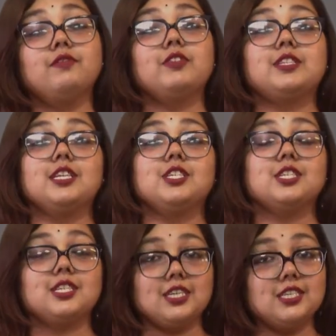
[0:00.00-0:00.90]

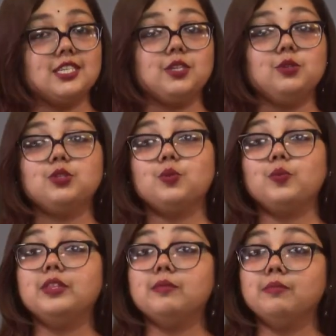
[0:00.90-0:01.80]
conversation continues
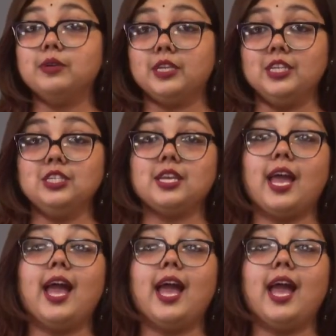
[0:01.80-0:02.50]
with Manish